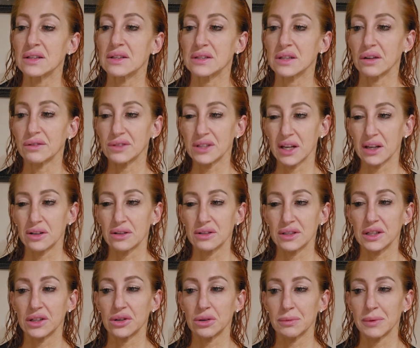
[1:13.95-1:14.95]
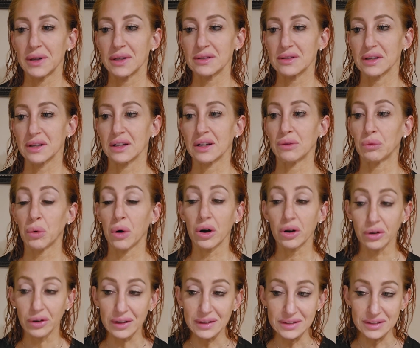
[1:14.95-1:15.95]
The self tanners hit or miss, like
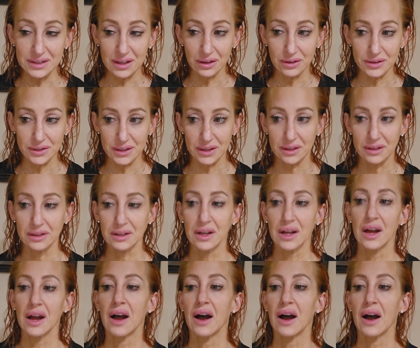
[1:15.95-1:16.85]
Walgreens sells it.